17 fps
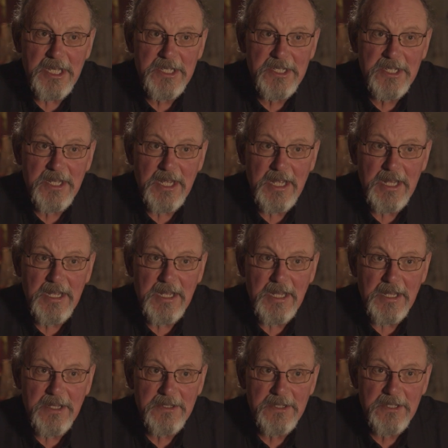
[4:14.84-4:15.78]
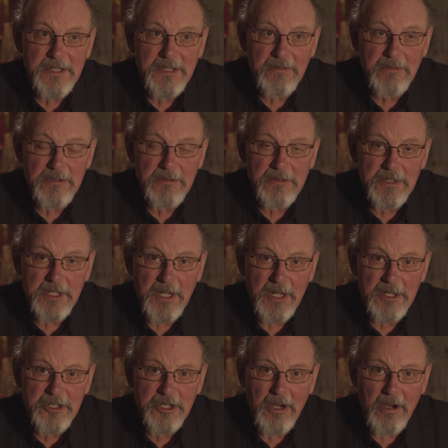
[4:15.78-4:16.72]
East Indies, which was a
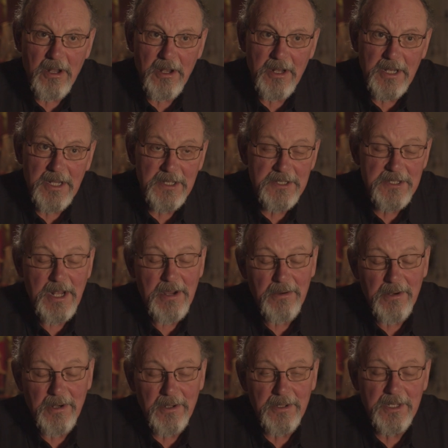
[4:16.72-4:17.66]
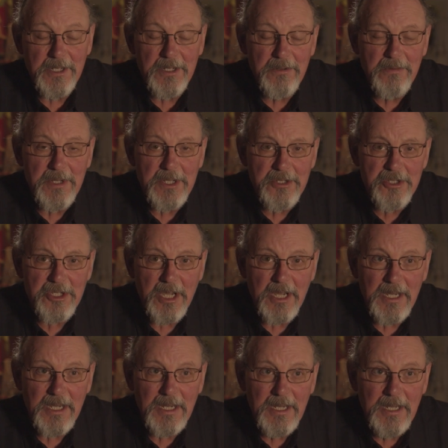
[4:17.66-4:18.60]
Dutch colony. It's now called
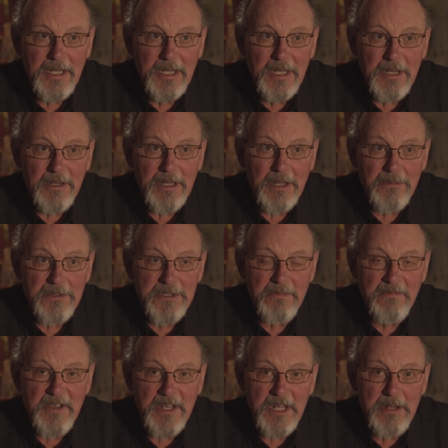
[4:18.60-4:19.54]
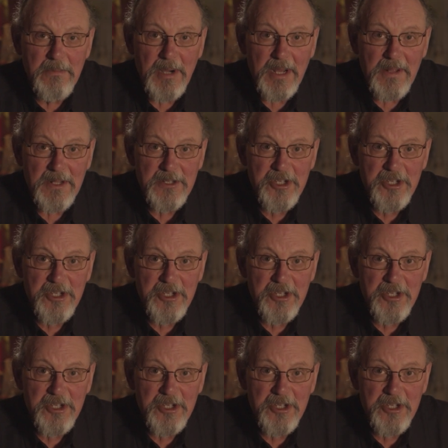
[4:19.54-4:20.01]
Indonesia. That was invaded by the